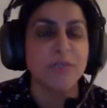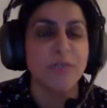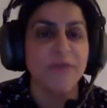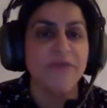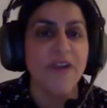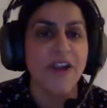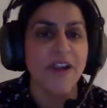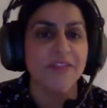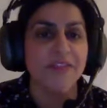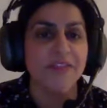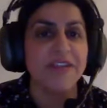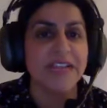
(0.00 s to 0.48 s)
be
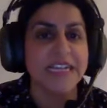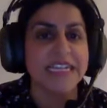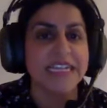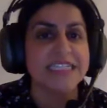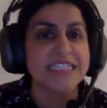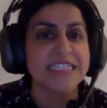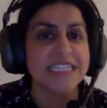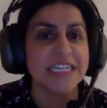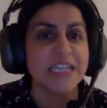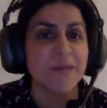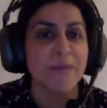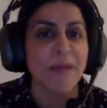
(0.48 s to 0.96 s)
very
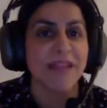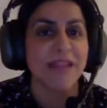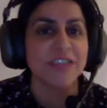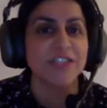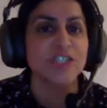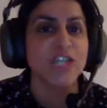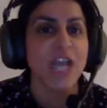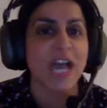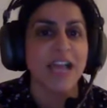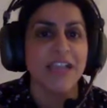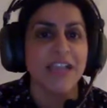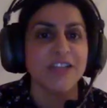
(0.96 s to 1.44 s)
realistic about the
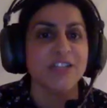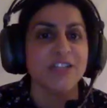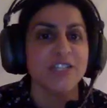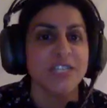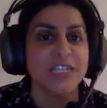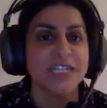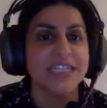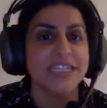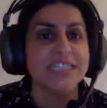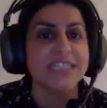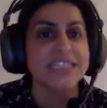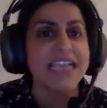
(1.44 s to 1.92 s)

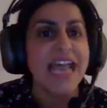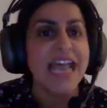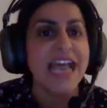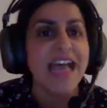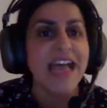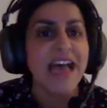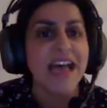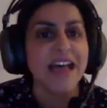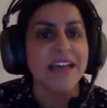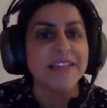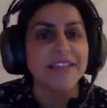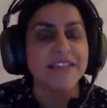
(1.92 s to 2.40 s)
challenges
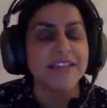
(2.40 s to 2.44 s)
uh,